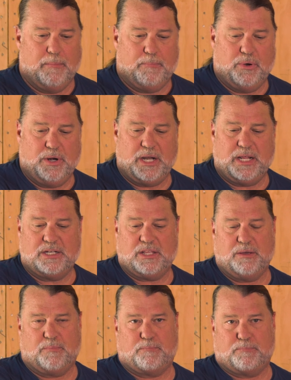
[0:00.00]
put it into
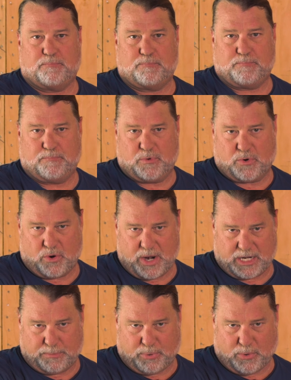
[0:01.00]
the correct